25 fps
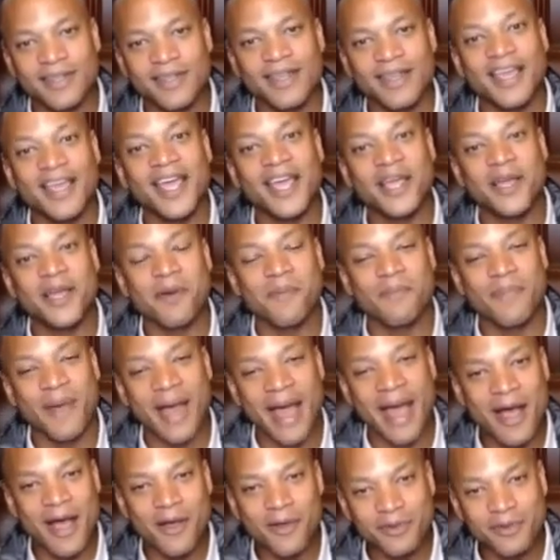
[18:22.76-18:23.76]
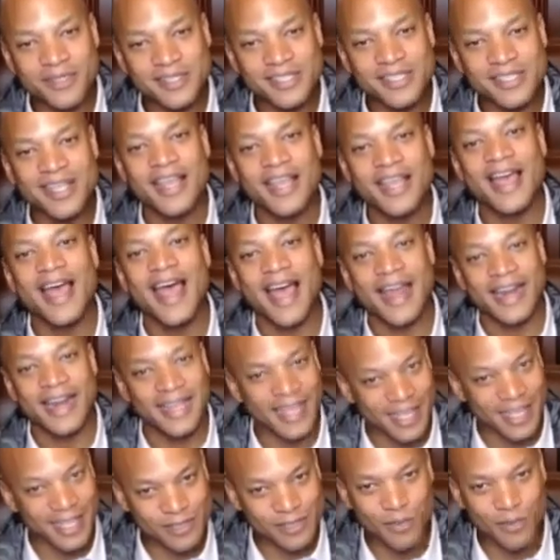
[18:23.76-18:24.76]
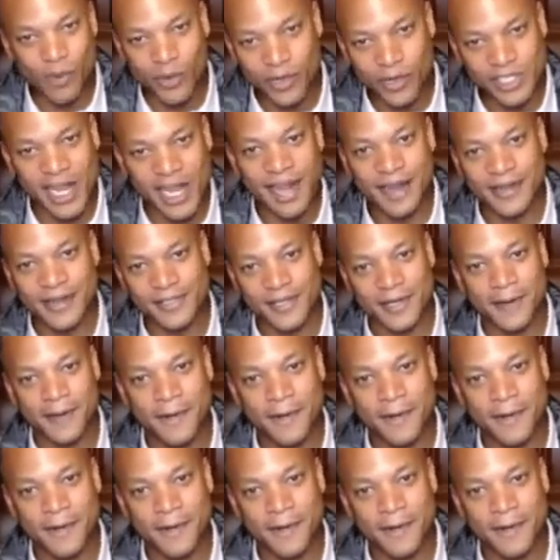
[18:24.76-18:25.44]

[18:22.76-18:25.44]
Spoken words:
it compounds and it gets more challenging.